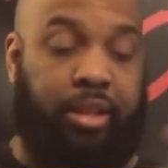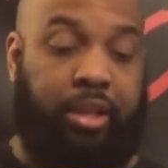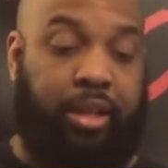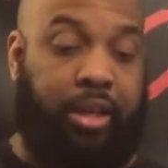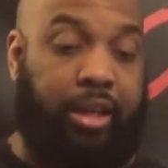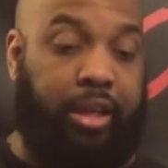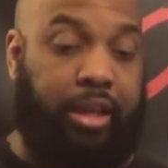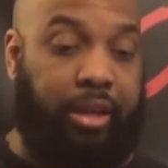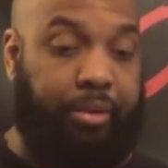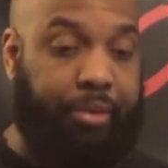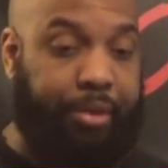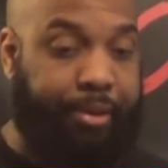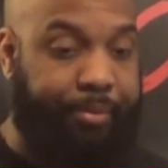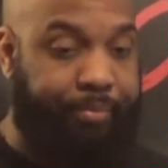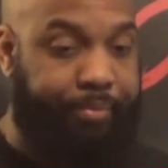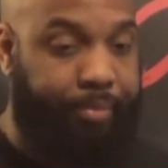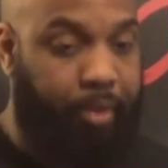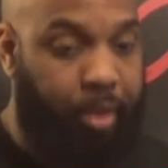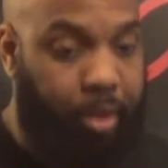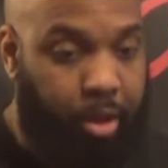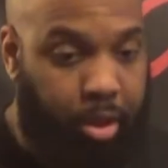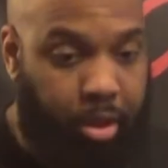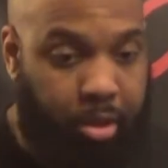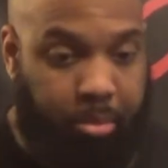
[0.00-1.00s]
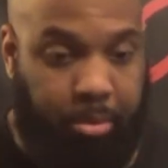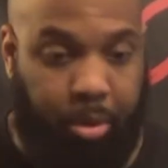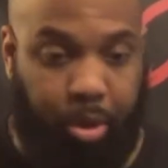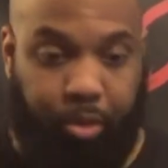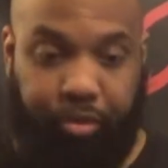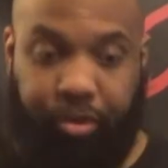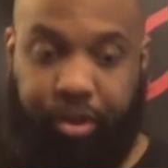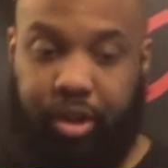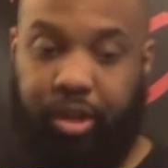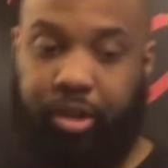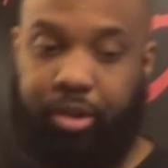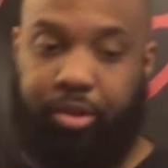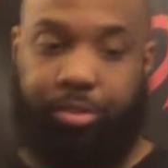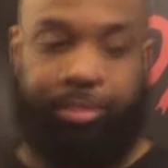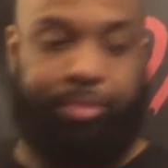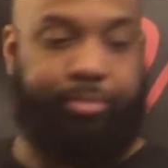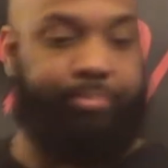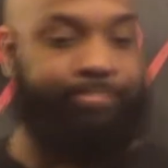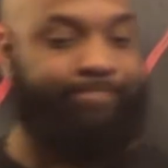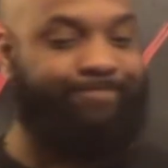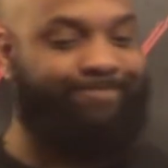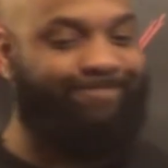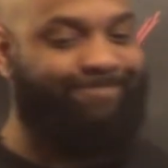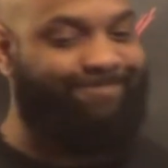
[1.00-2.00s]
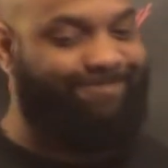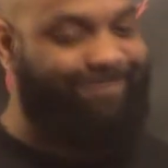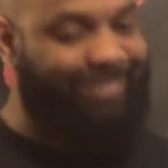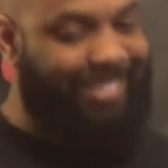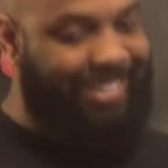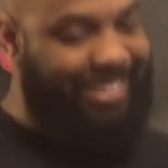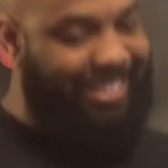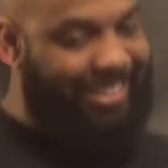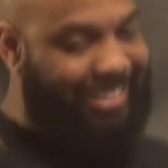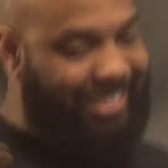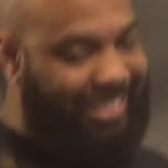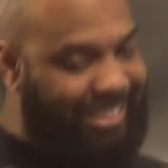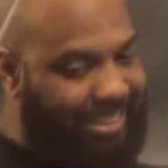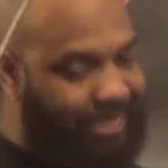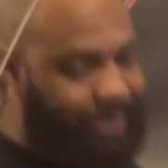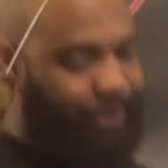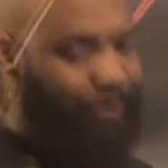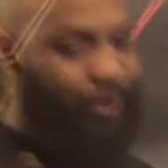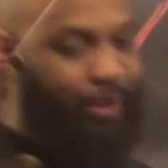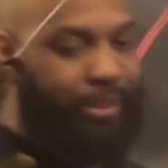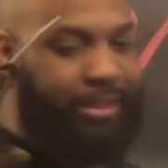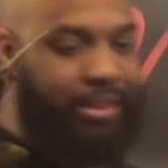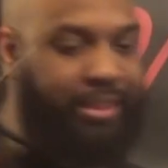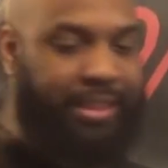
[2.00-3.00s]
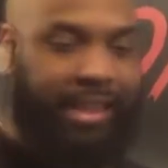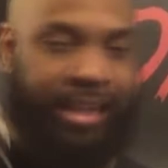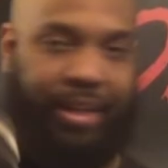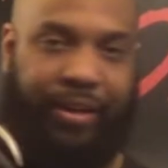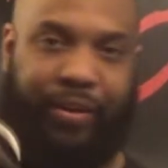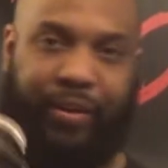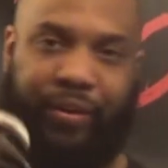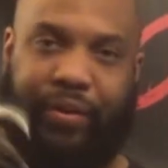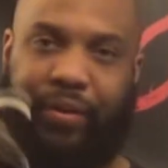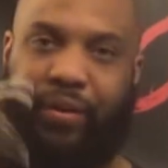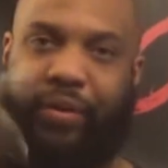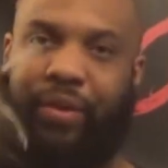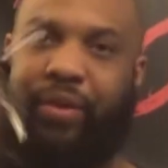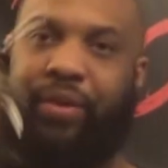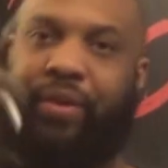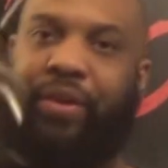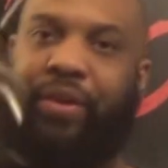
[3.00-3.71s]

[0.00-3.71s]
Anyway, moving on. This one here,